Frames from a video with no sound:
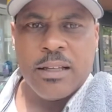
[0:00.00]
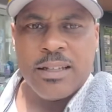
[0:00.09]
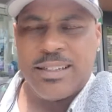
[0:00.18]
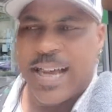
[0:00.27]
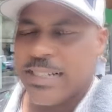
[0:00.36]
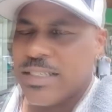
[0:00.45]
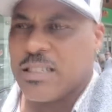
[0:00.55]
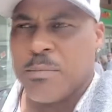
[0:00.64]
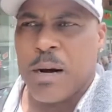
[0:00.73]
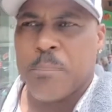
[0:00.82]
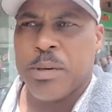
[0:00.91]
not just
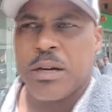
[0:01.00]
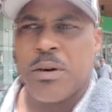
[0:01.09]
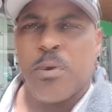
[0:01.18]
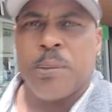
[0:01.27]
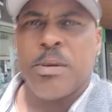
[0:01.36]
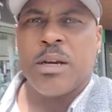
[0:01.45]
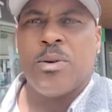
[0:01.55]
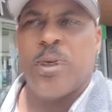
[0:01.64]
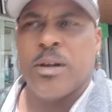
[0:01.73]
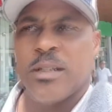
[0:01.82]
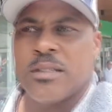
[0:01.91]
about Bitcoin.
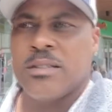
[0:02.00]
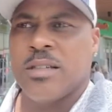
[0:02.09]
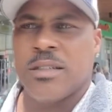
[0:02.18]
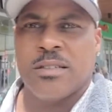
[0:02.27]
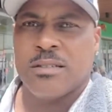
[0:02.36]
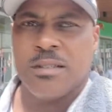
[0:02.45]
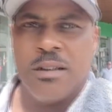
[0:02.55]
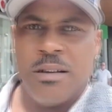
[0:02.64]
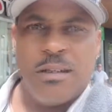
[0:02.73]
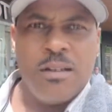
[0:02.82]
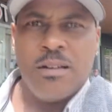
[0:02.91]
Bitcoin is
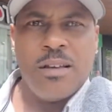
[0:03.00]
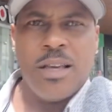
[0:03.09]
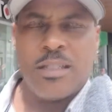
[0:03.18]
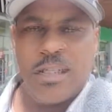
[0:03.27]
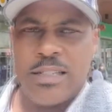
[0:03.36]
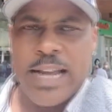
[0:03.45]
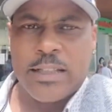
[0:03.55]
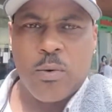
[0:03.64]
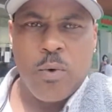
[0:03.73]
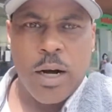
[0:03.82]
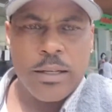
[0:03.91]
just not the
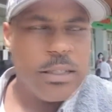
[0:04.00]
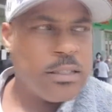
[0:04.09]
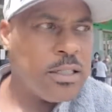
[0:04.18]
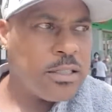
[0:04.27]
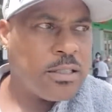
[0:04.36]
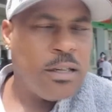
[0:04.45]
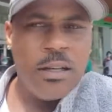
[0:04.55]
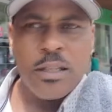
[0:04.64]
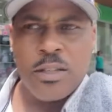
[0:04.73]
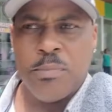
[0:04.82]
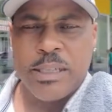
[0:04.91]
one. It's just,
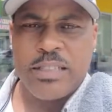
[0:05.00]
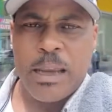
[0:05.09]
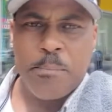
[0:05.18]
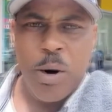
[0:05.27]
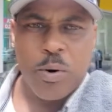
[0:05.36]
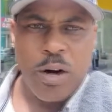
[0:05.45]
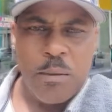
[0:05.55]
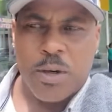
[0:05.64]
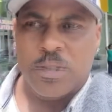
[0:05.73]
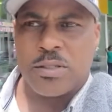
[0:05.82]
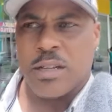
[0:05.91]
you missed that boat
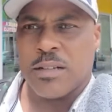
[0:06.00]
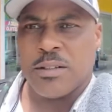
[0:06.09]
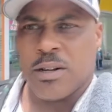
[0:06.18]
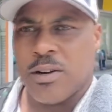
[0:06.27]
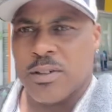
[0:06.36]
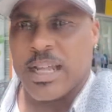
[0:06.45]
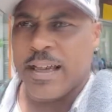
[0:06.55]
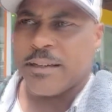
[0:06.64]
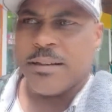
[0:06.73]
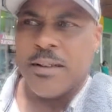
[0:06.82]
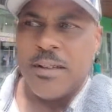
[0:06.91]
almost. You know, it's
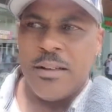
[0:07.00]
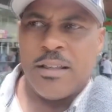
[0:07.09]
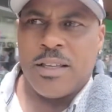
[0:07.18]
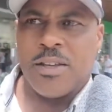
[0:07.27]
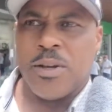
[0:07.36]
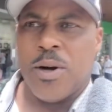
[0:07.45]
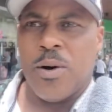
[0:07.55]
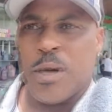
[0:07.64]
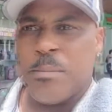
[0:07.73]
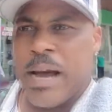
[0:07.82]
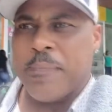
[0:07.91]
like, you know,
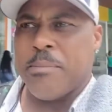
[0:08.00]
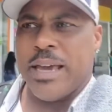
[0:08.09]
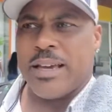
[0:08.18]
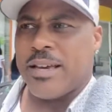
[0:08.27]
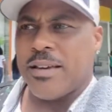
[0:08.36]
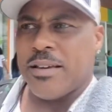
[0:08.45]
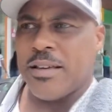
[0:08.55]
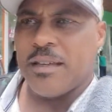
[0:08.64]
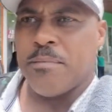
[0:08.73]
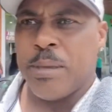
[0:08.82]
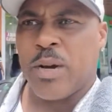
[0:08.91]

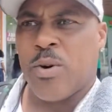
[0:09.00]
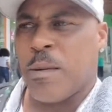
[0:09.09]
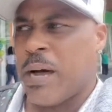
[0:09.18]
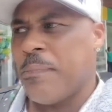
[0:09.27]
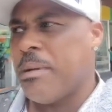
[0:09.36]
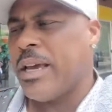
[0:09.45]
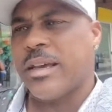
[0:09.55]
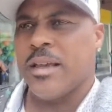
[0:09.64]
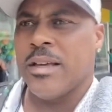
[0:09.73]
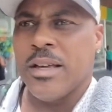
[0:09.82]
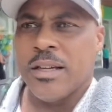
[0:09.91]
Bitcoin might make
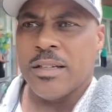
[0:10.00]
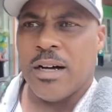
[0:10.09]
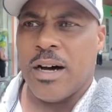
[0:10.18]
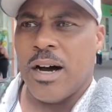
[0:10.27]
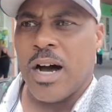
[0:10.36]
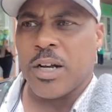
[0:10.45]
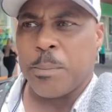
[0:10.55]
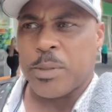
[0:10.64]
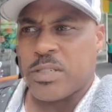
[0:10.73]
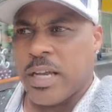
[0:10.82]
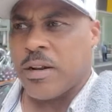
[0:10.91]

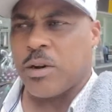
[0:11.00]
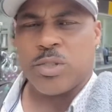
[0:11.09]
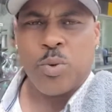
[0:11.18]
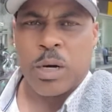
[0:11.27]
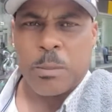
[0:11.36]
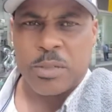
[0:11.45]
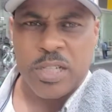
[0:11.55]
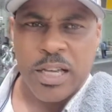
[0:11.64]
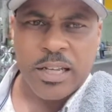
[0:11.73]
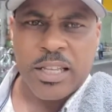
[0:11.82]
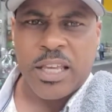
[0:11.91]
100% or
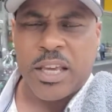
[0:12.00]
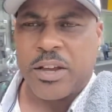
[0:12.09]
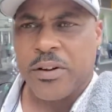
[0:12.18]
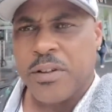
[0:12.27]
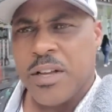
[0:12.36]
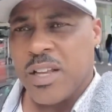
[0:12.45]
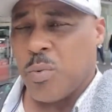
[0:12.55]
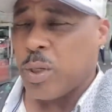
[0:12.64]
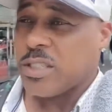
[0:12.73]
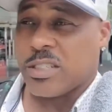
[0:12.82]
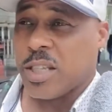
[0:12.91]
200% in a year,
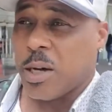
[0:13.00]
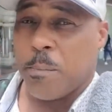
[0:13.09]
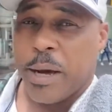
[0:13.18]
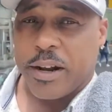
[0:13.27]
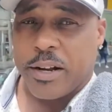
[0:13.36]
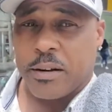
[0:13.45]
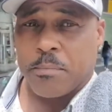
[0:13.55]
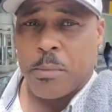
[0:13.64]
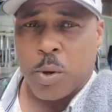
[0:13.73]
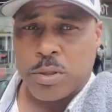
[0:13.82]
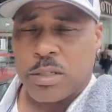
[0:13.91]
which is still better than
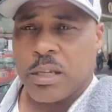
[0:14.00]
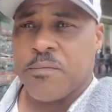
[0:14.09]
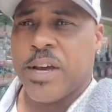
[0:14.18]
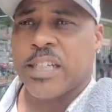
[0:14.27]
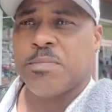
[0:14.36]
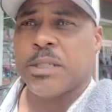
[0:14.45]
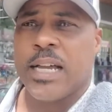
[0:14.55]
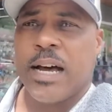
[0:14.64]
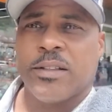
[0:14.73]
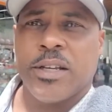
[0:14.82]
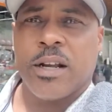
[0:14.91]
most investments
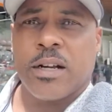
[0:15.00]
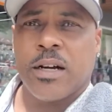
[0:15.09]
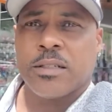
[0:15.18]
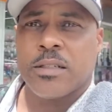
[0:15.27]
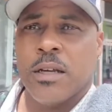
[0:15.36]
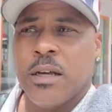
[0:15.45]
out there because